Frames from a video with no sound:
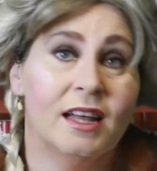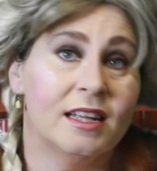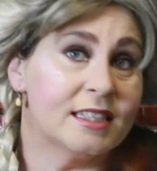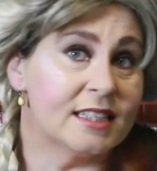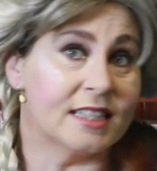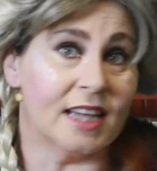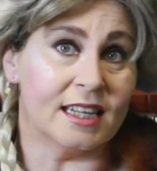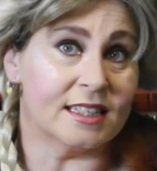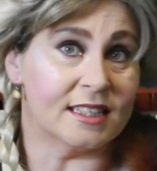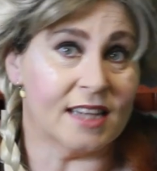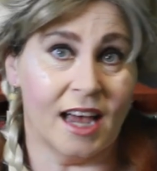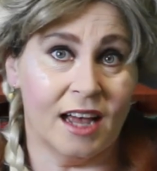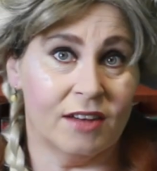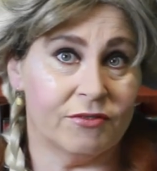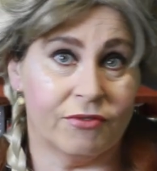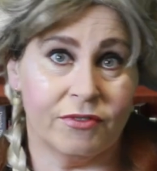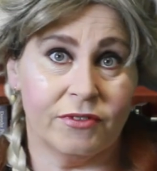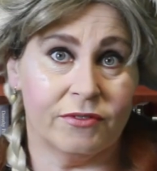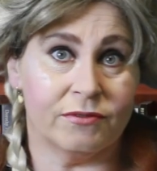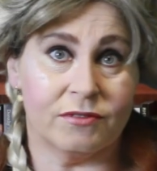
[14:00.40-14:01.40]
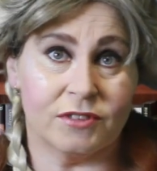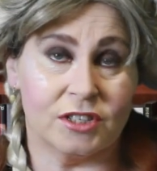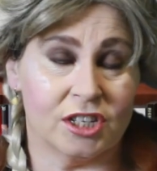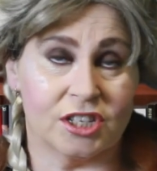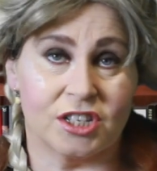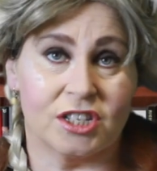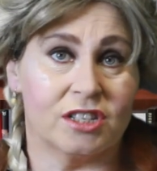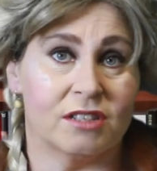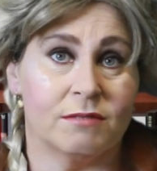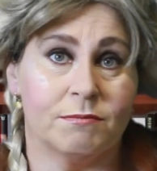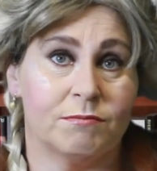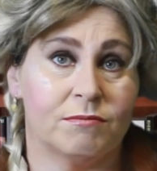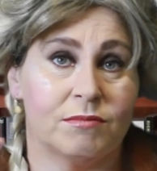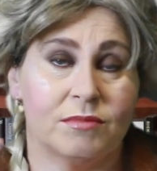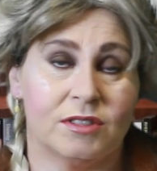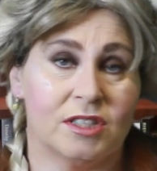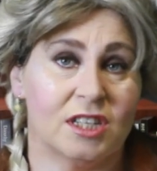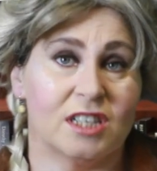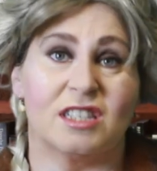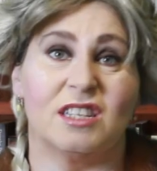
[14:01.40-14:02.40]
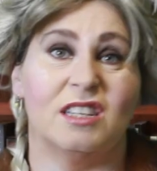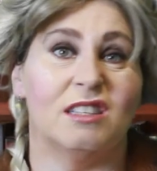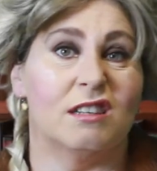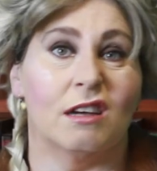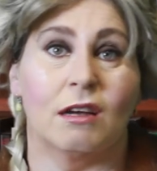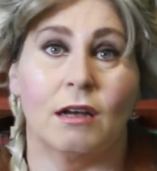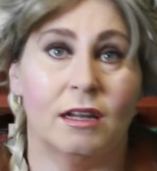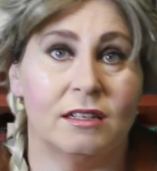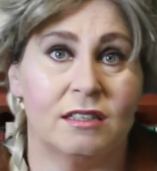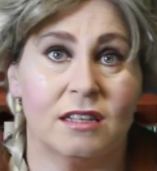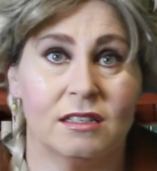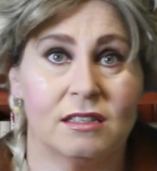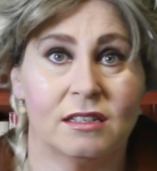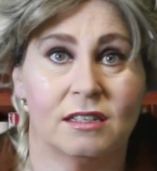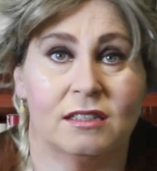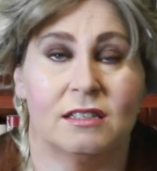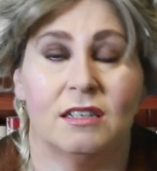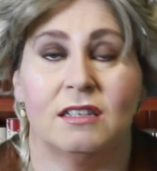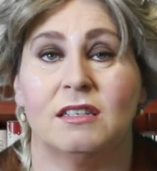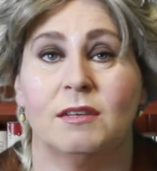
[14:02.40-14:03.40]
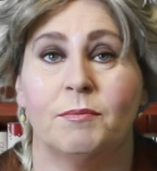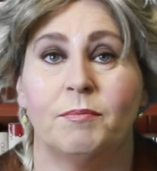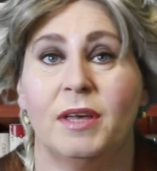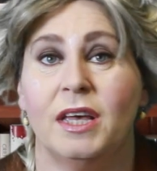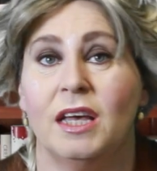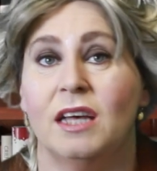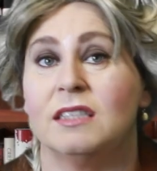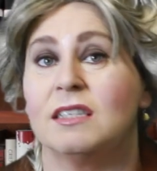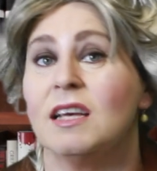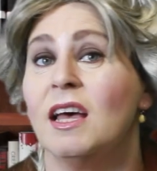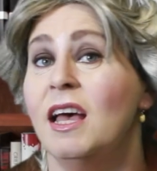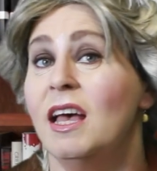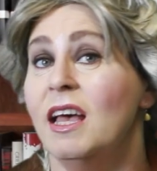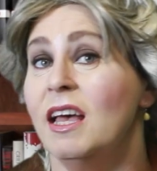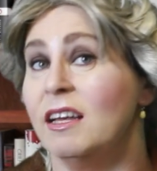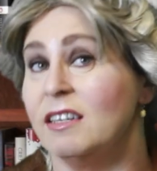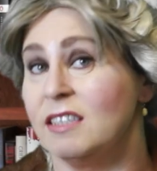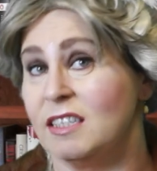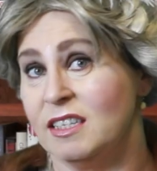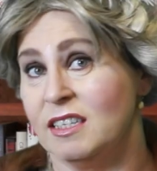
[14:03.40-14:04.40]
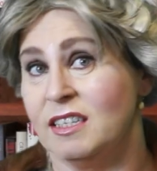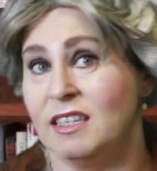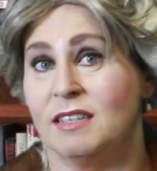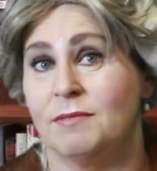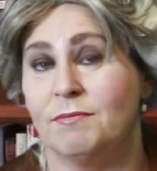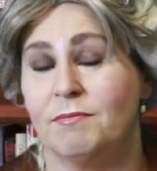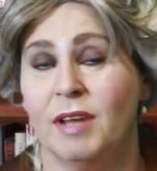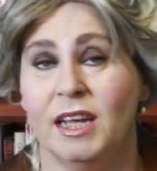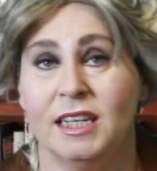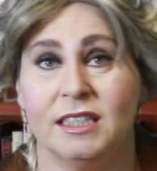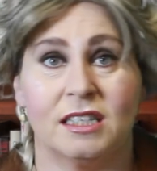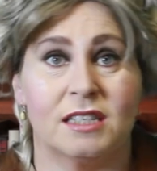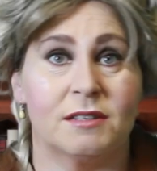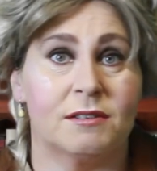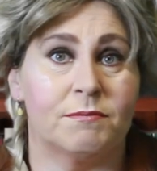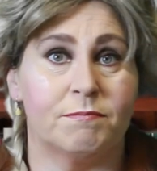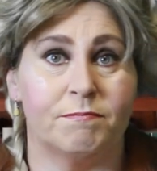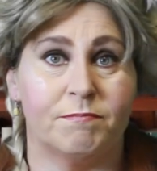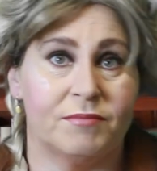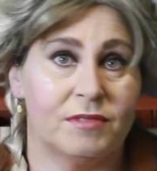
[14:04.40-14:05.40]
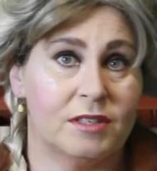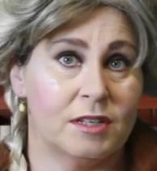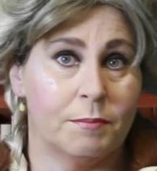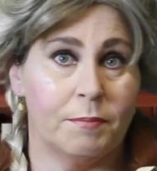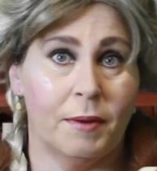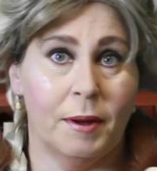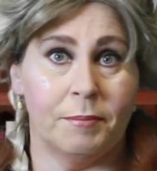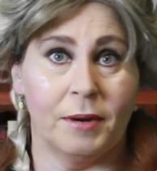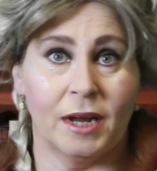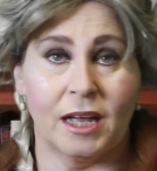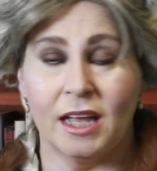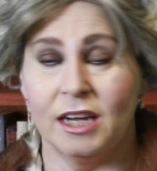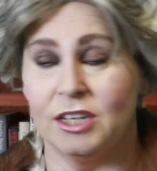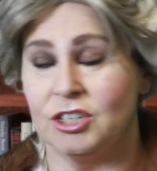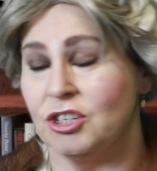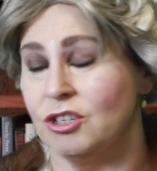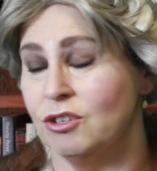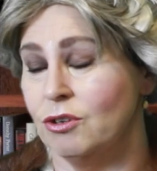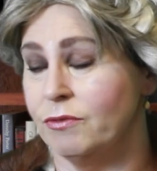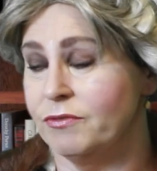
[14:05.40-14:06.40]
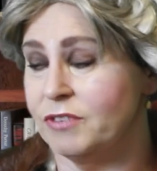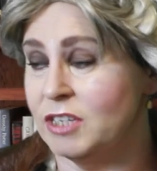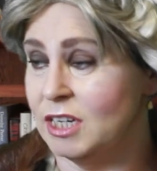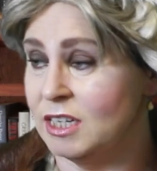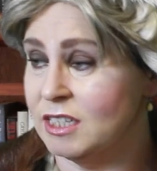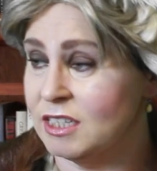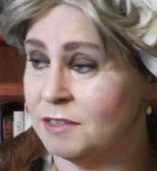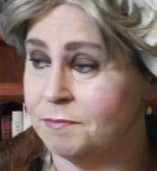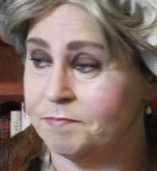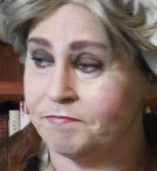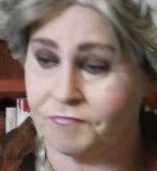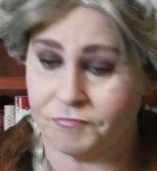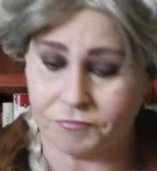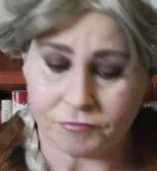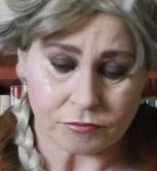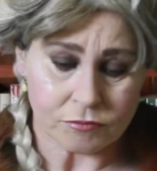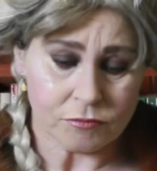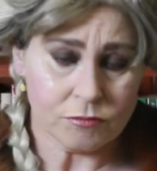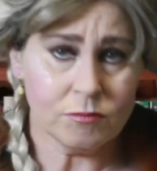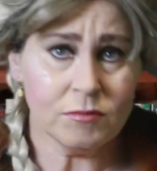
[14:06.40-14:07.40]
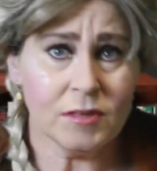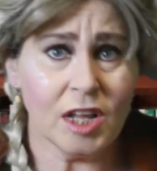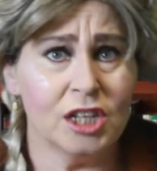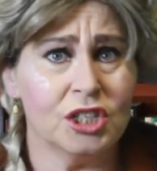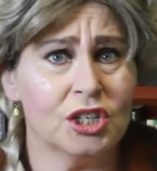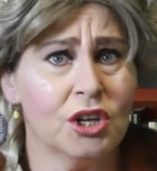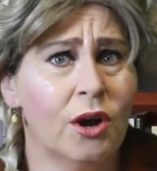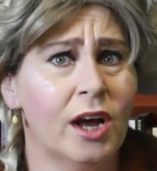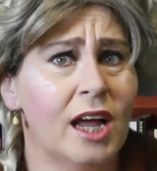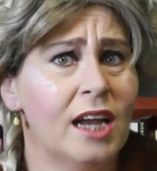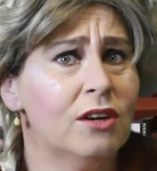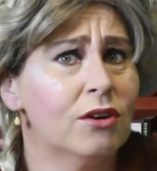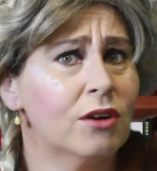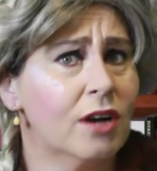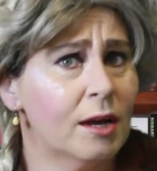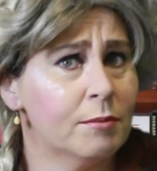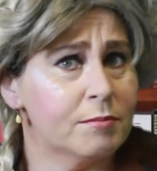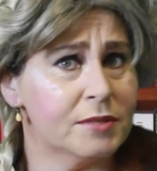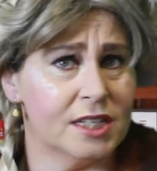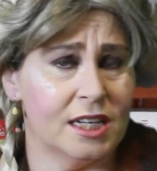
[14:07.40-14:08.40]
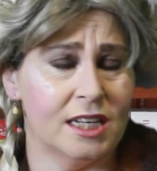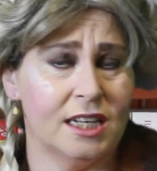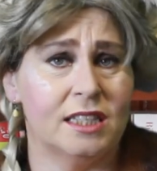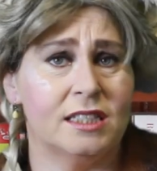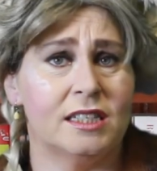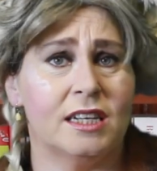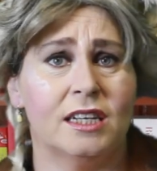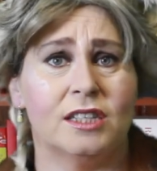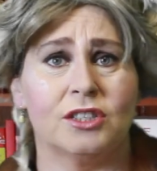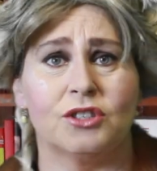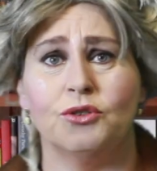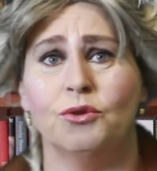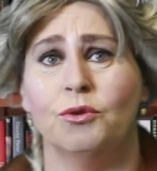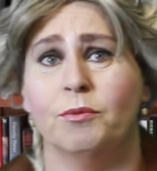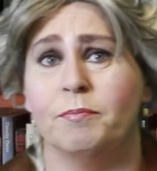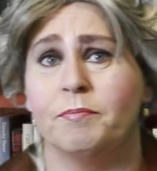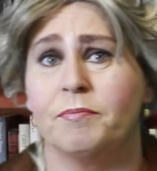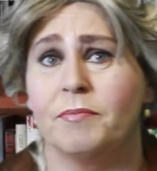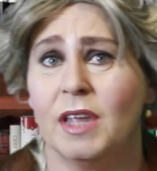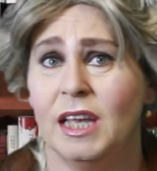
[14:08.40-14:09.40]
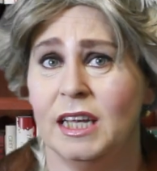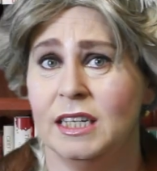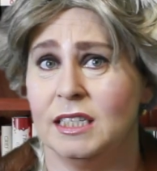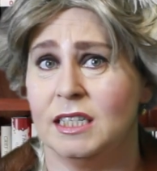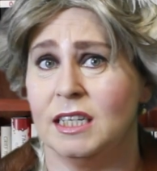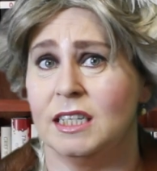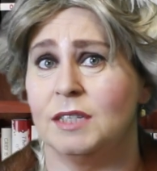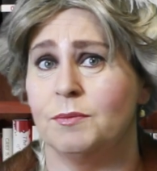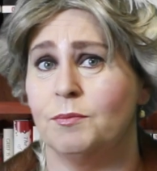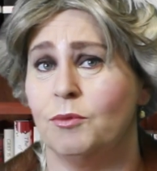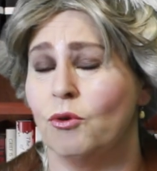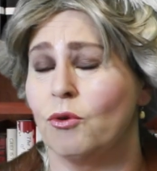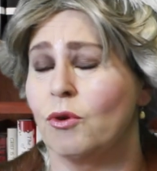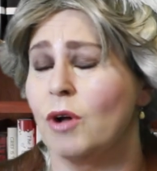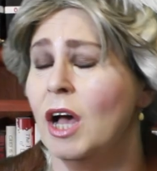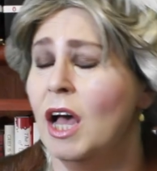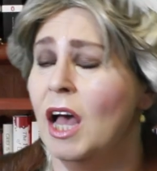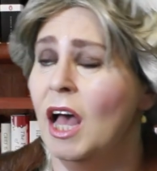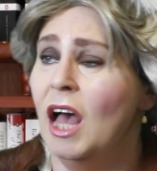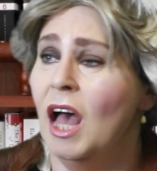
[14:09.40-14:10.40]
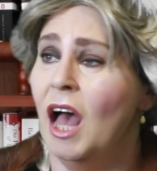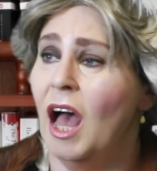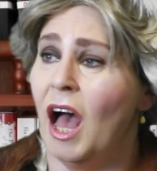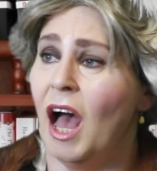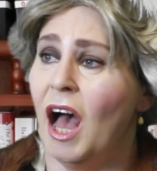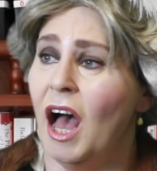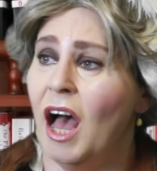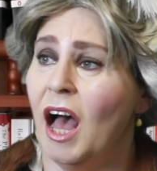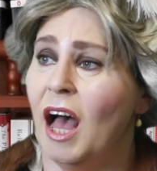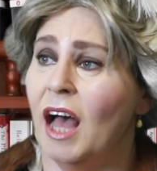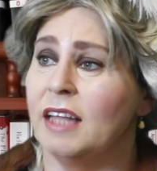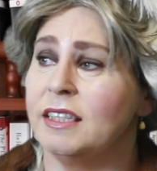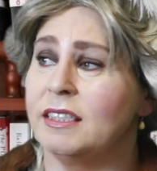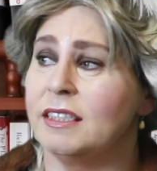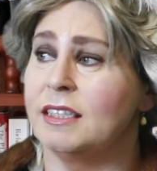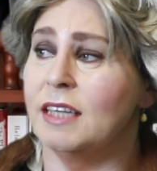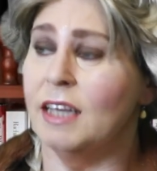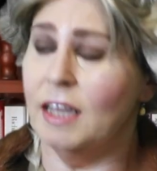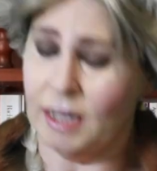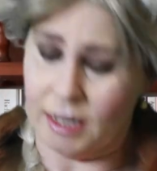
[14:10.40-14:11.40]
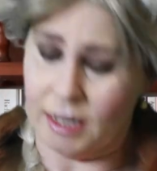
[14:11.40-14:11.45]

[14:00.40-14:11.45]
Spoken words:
that have disintegrated and disappeared since the publication of this. So I look up the Indian tomb in this book, and